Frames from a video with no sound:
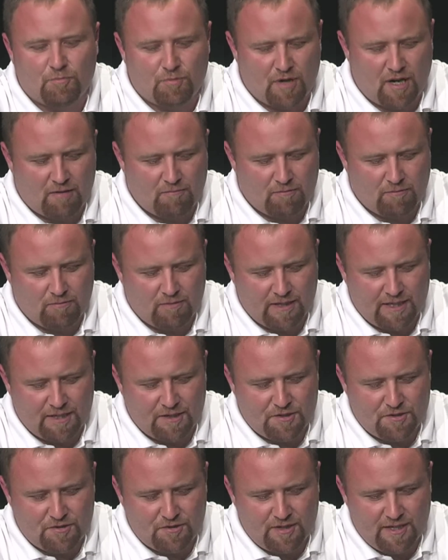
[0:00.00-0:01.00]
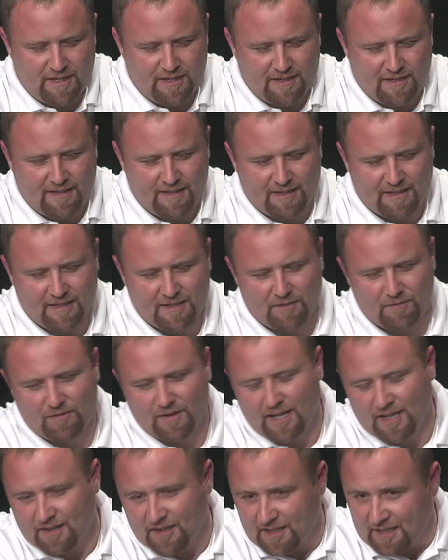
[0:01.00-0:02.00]
probably treat it in a
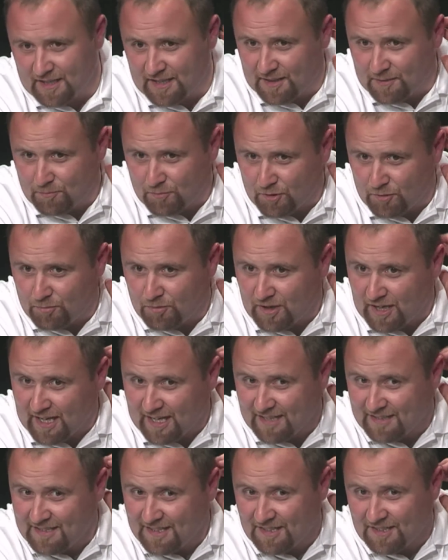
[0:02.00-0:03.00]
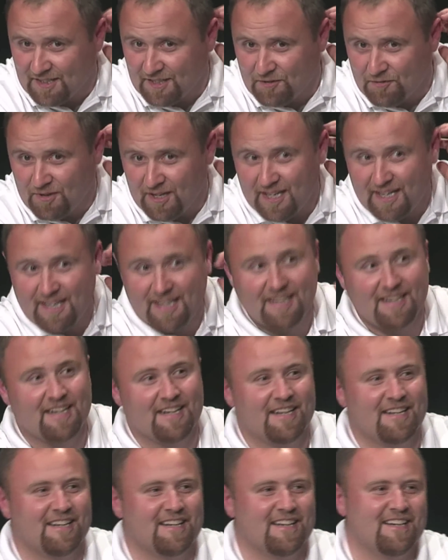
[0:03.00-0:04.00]
very proprietary way
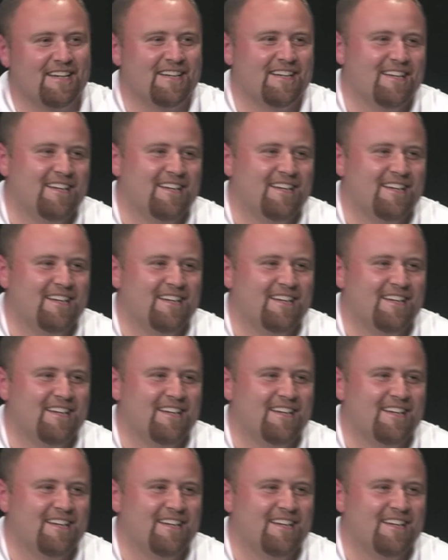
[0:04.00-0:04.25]
and